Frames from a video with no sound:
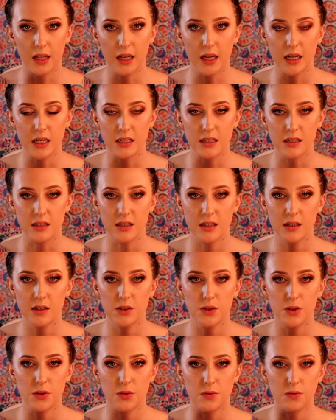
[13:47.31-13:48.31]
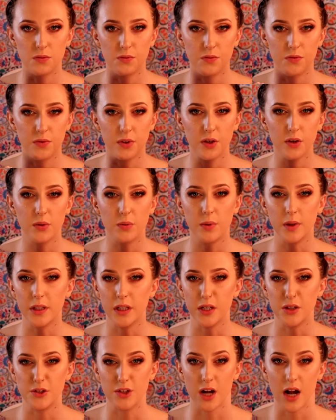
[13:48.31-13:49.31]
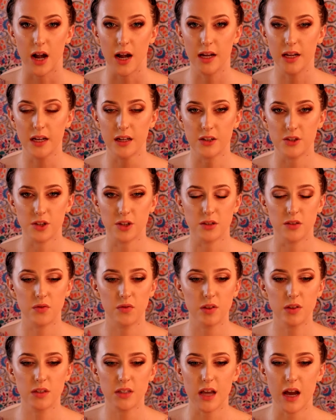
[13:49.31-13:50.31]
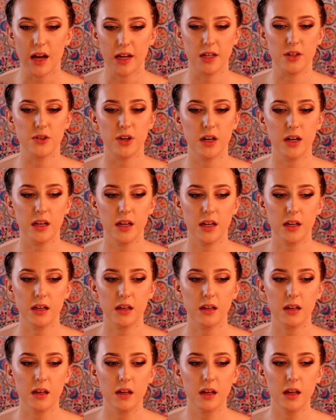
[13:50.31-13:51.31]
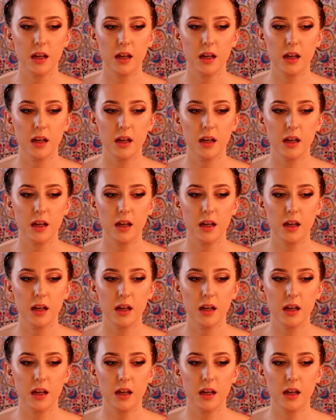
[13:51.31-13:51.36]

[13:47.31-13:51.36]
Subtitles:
Like it doesn't feel really dry. It just feels hydrating,